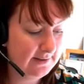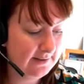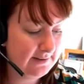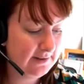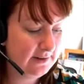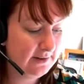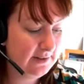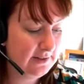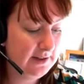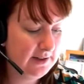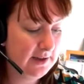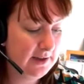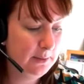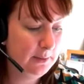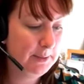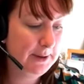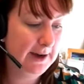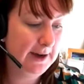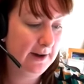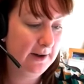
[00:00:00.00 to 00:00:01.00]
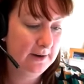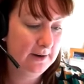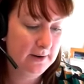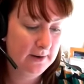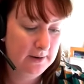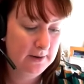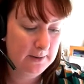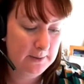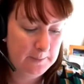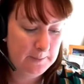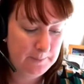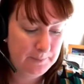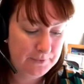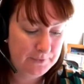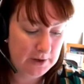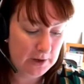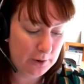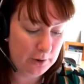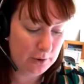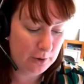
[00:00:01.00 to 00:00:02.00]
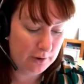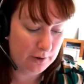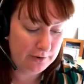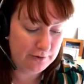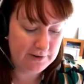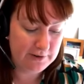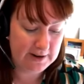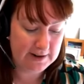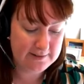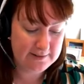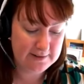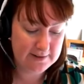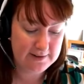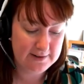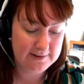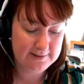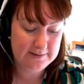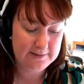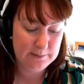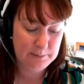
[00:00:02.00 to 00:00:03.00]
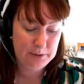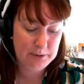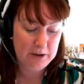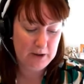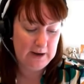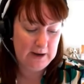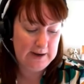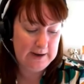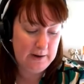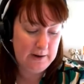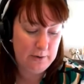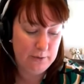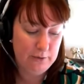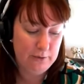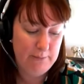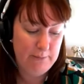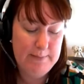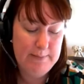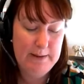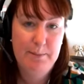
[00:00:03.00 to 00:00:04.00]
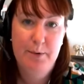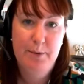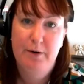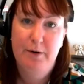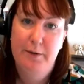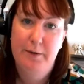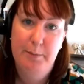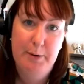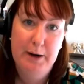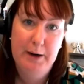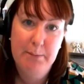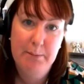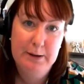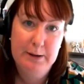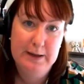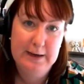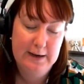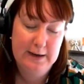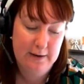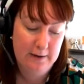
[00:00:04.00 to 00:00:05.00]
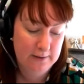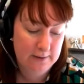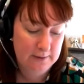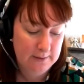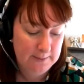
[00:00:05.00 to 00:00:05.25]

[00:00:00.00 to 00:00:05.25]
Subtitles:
So think about a contractor, a supplier, or a member of the public